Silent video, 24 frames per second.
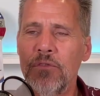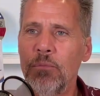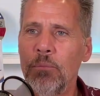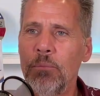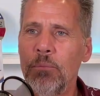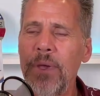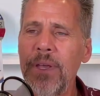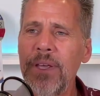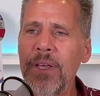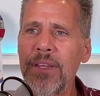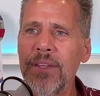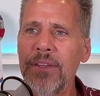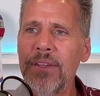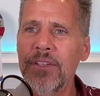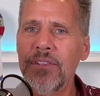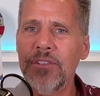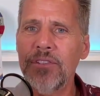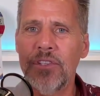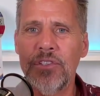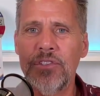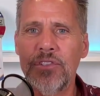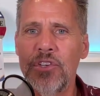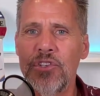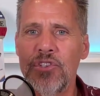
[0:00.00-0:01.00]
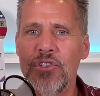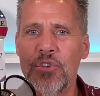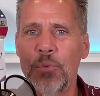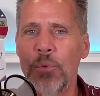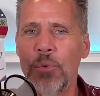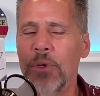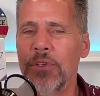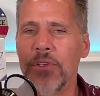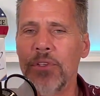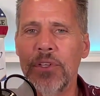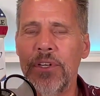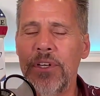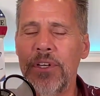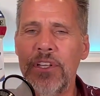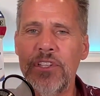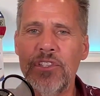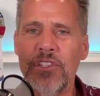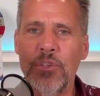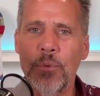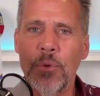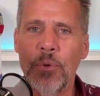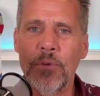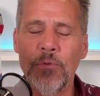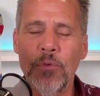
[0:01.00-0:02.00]
making this decision wasn't an
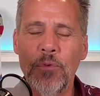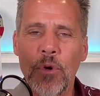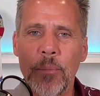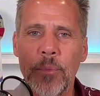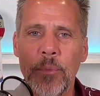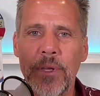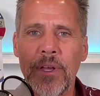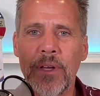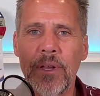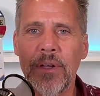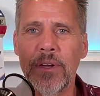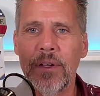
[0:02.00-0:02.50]
easy one for me.